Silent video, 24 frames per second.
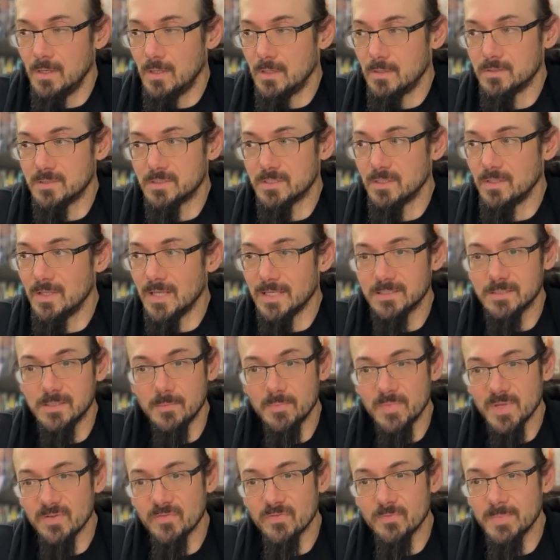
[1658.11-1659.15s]
select
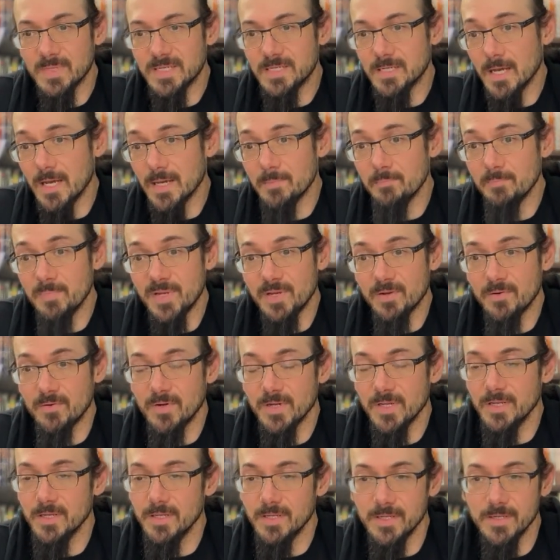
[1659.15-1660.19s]
something from a time
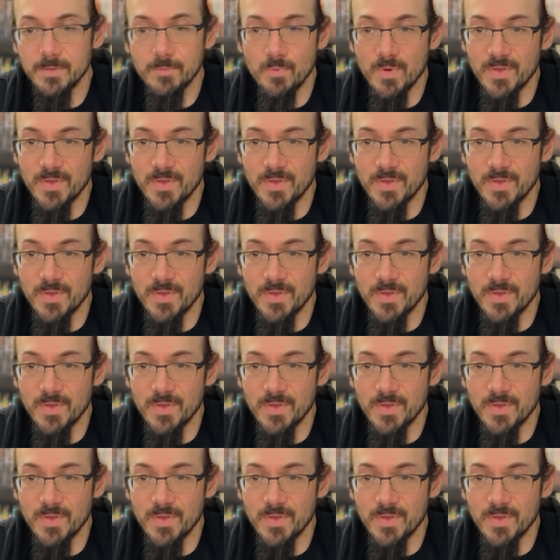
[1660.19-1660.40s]
period